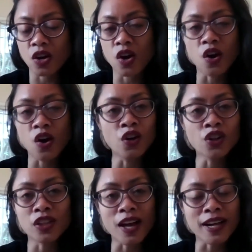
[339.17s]
All
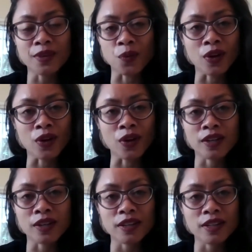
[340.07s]
client work is
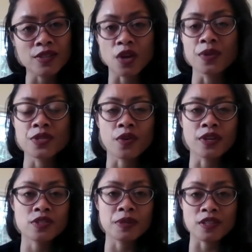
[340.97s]
always going to be
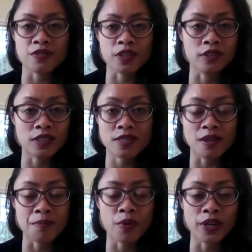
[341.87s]
difficult at some
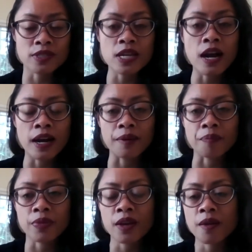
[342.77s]
point in
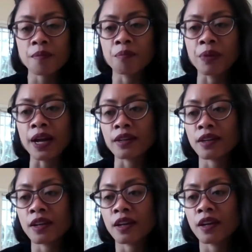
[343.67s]
time, but